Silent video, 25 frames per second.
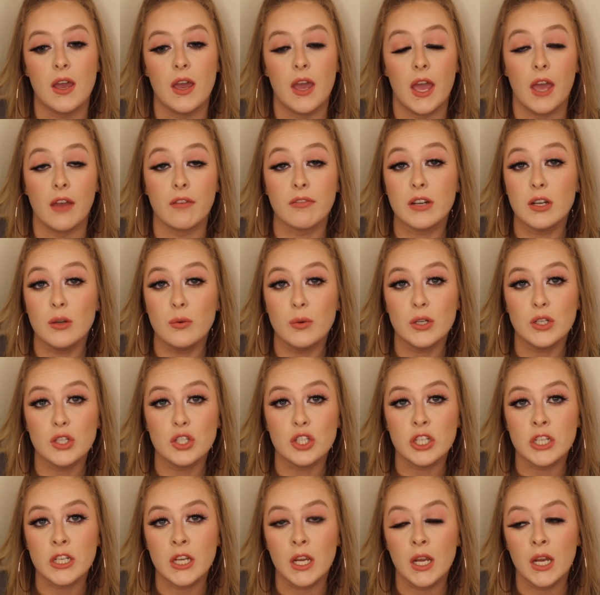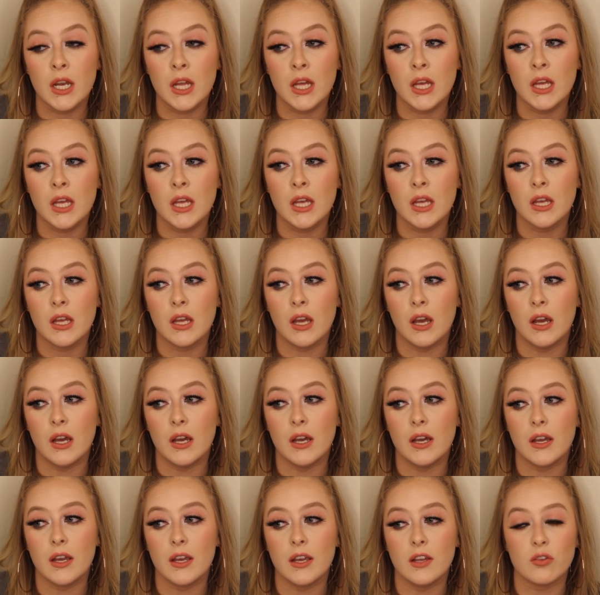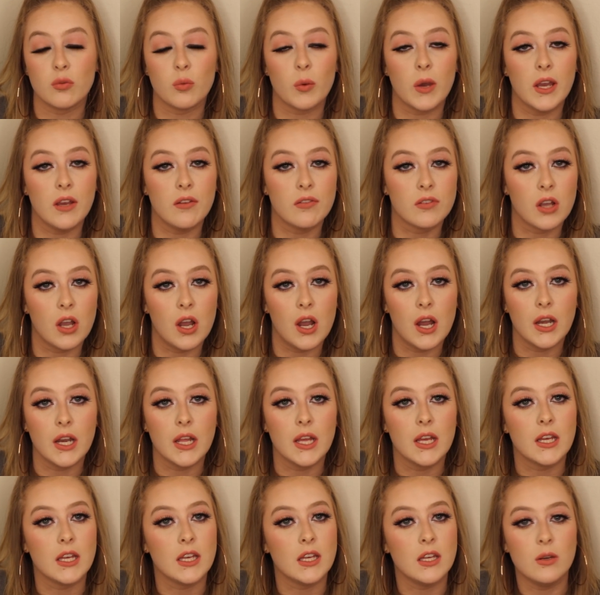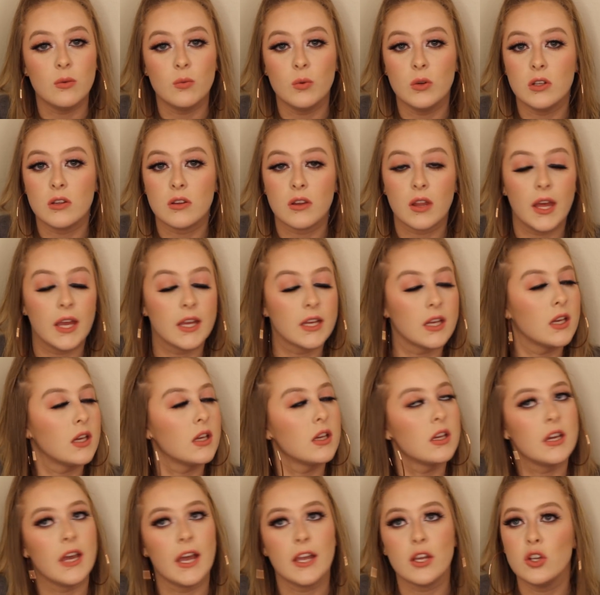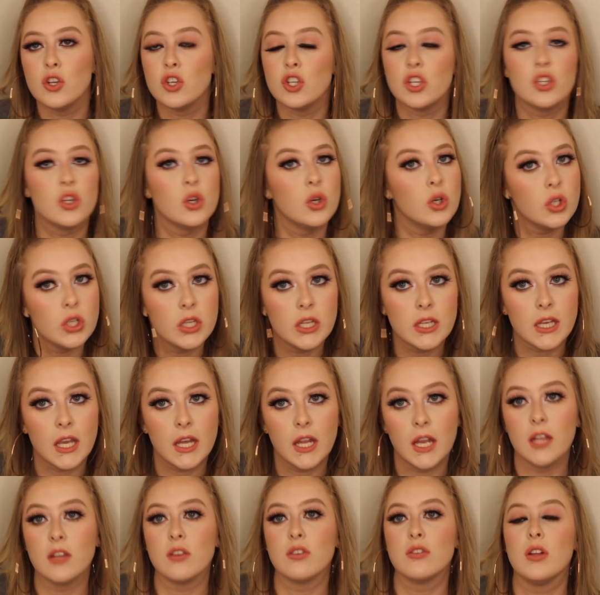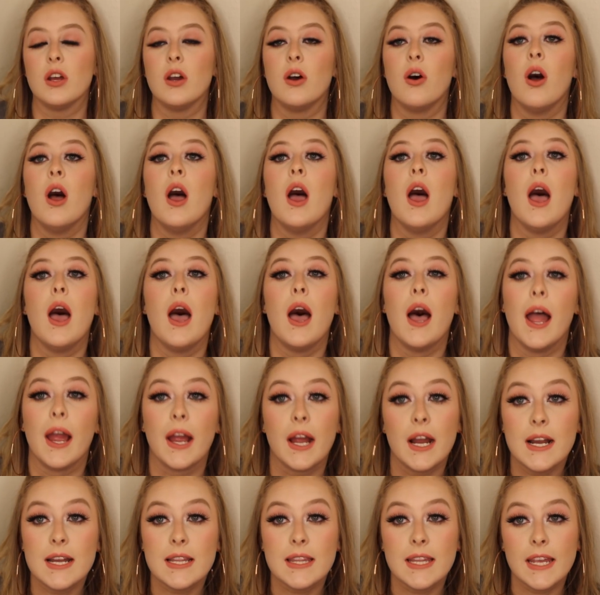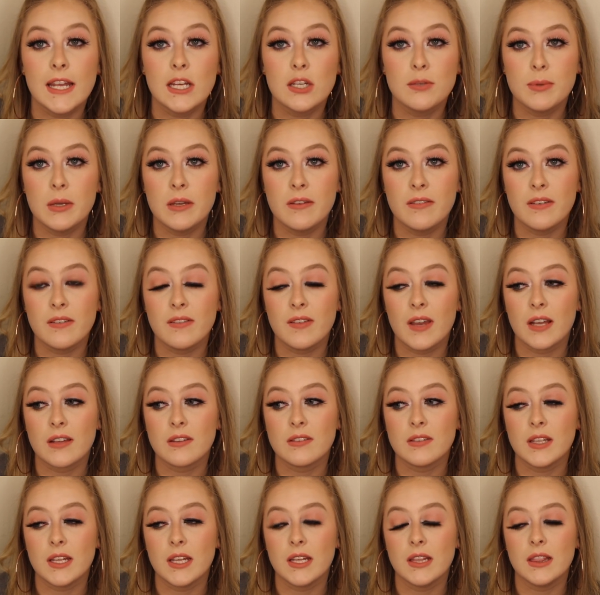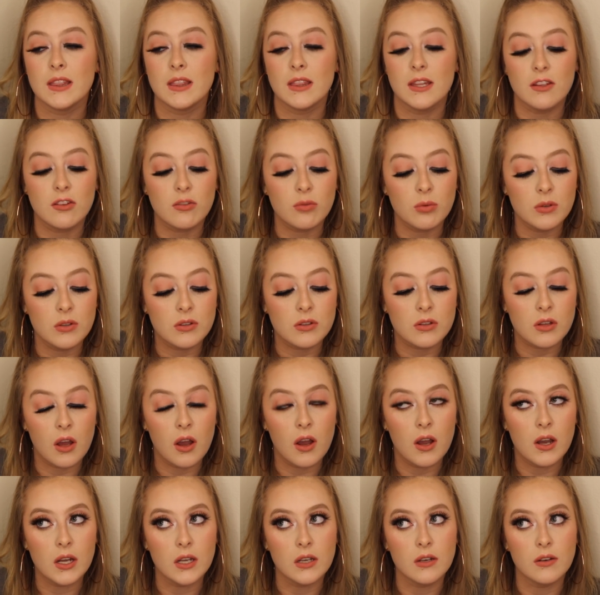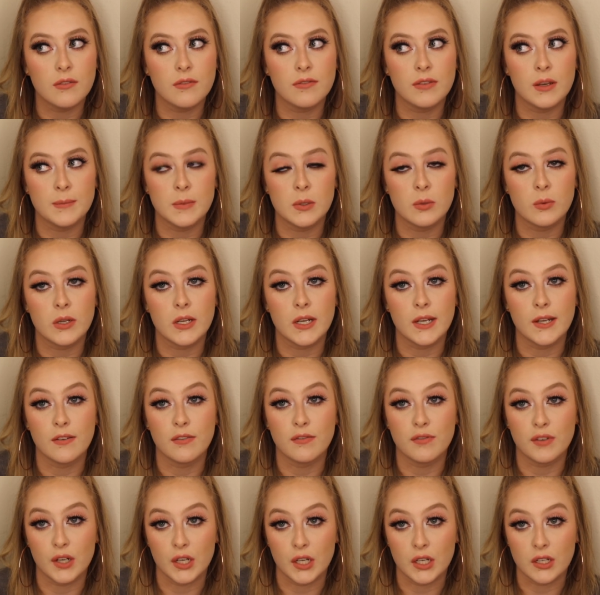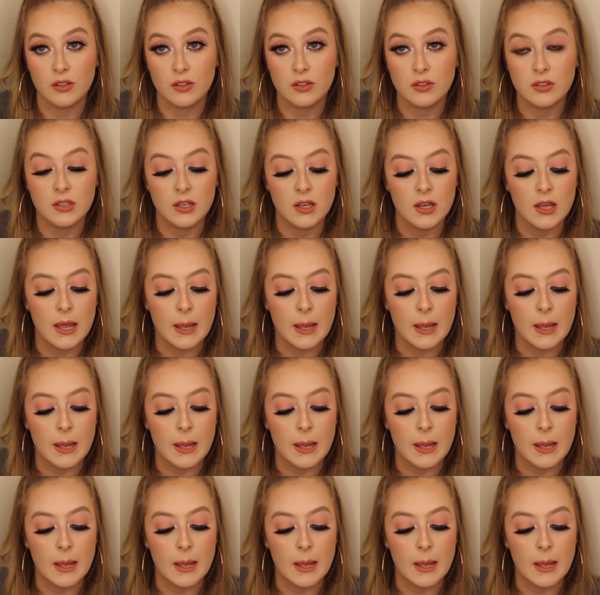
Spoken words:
everyone should get it. His wife got it. He was like, yeah, you should totally get it. So I got the HPV vaccine. This was on February 1st.